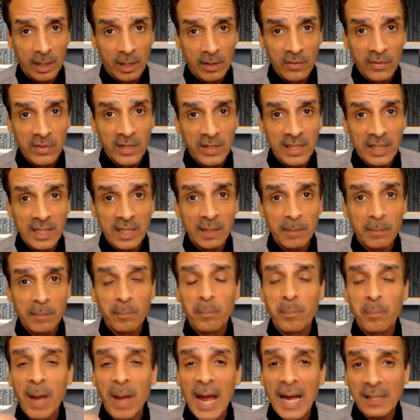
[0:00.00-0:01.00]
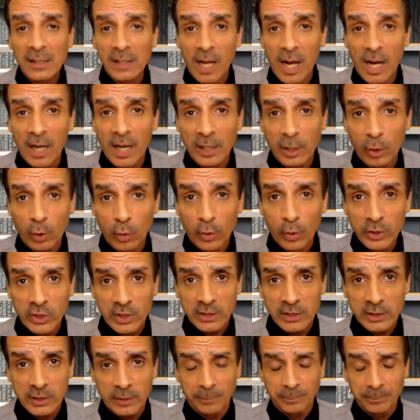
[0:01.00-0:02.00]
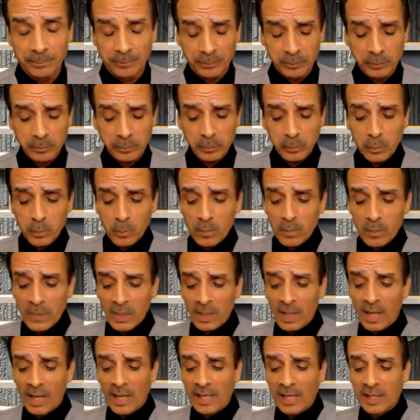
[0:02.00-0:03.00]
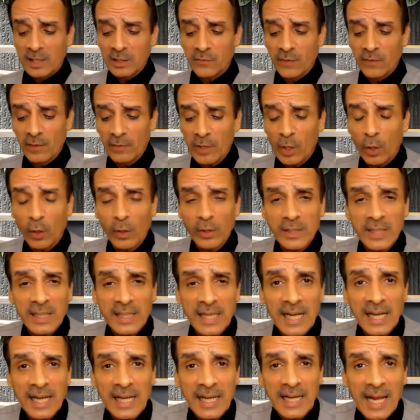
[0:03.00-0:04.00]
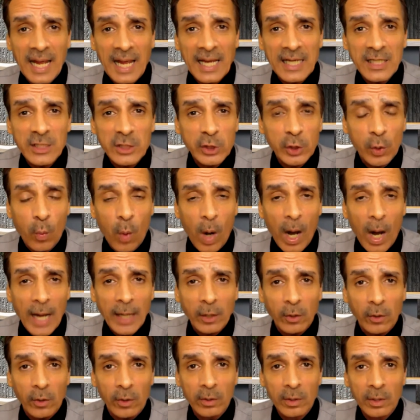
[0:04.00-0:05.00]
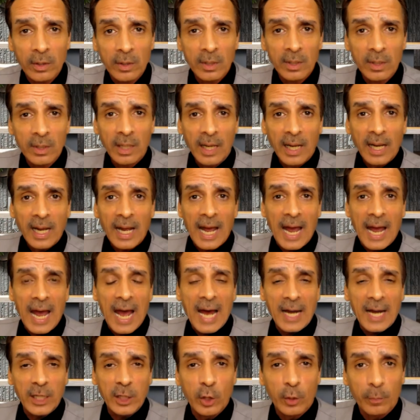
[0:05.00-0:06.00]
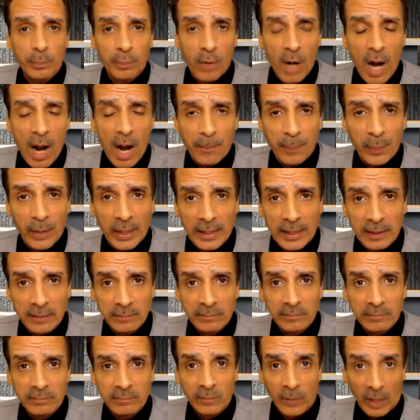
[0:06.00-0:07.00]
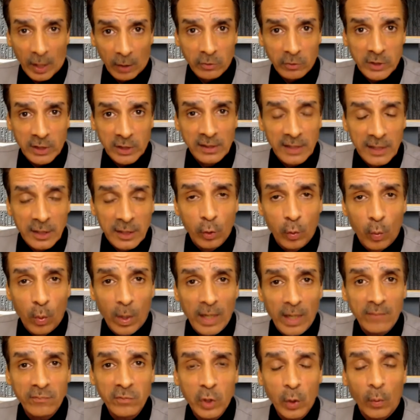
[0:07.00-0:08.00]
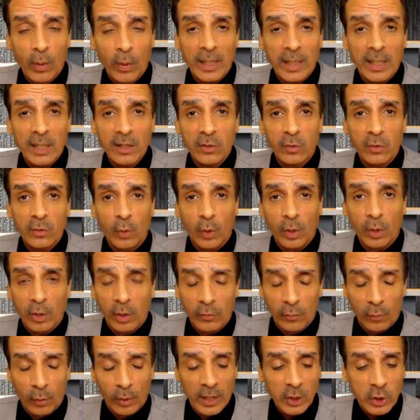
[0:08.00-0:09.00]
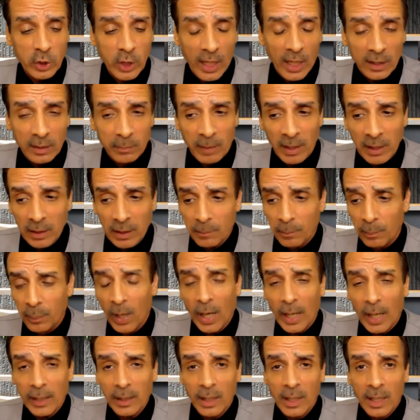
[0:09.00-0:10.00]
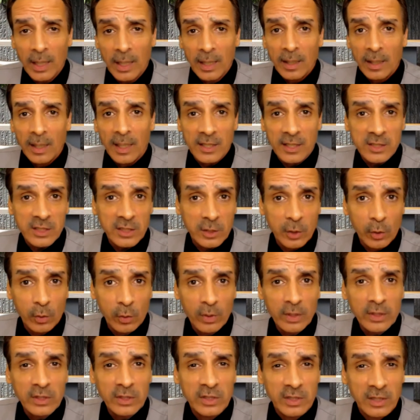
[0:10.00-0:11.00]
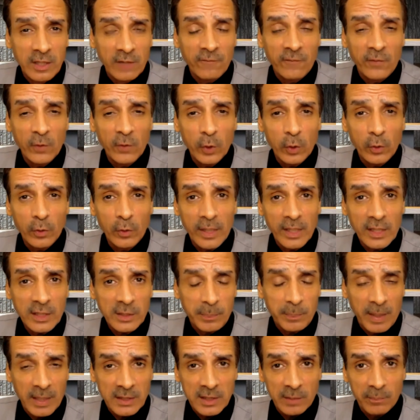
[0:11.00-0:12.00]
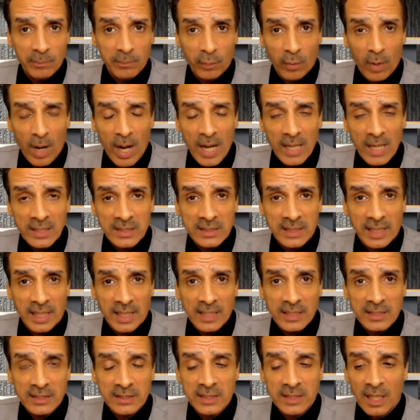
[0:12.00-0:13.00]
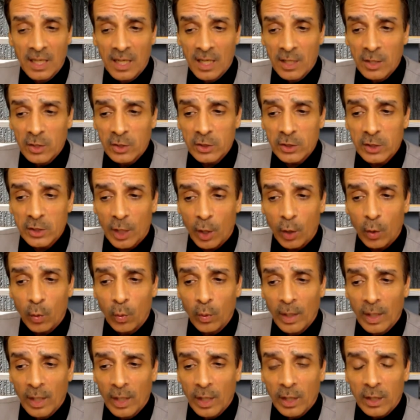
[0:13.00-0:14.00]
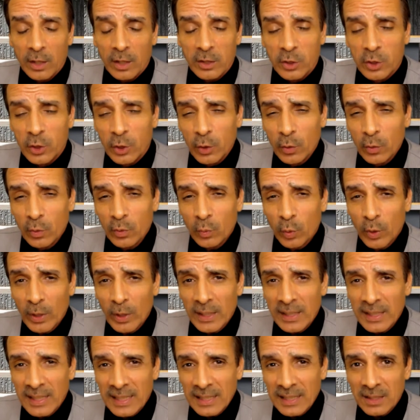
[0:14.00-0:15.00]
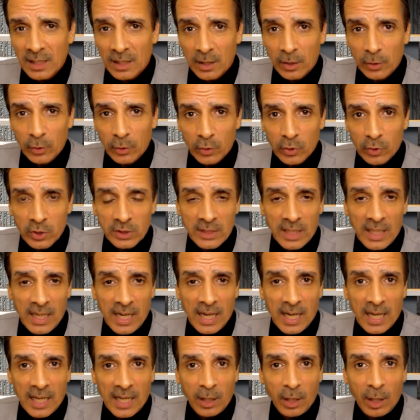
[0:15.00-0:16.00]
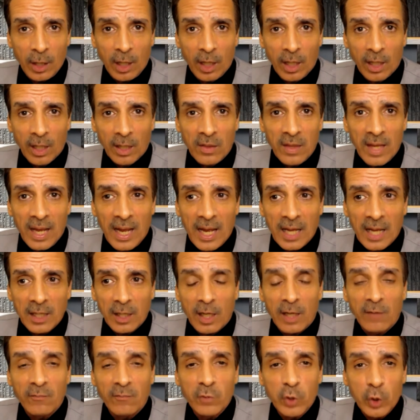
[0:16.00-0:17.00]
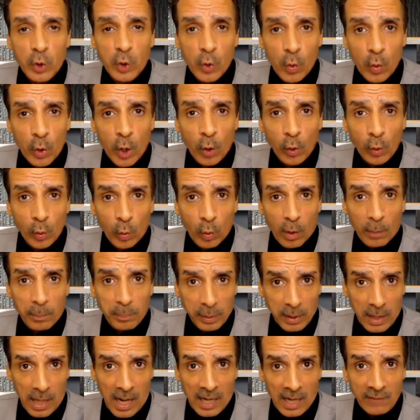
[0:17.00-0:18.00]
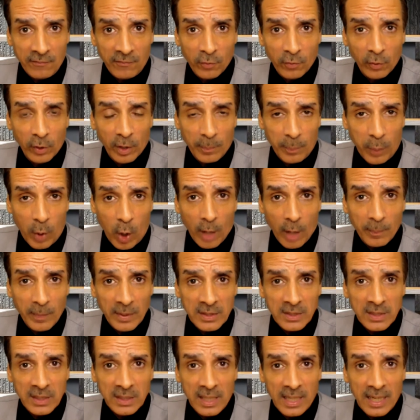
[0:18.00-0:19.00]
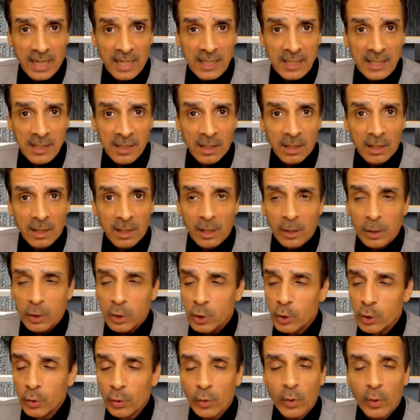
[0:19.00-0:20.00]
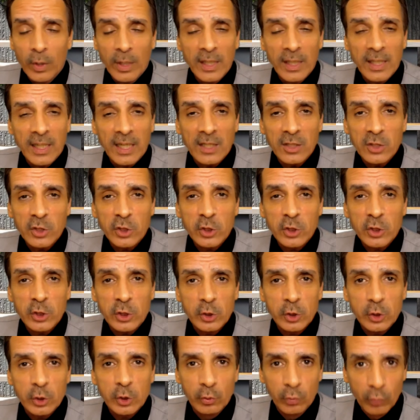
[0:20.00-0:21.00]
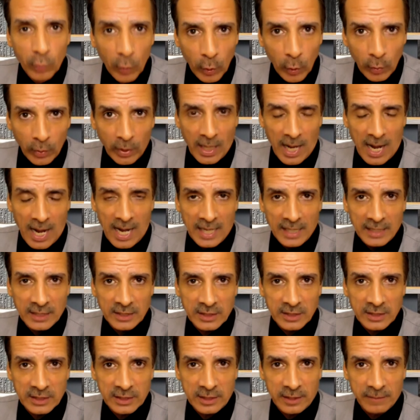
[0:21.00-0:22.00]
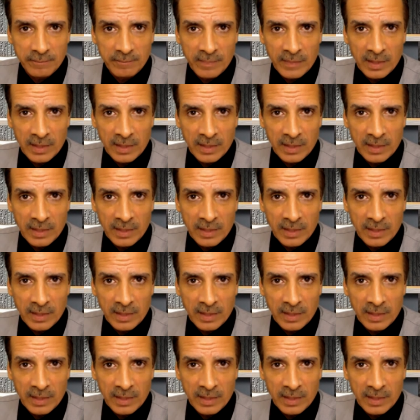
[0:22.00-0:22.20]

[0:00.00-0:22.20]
the backlog in the court system. It is very hard to get a squatter out of your property. There's a legal way of doing it through an ejectment, but it's still a difficult and expensive process. So you would need to understand that if you go to apply for an apartment today, you're going to get scrutinized,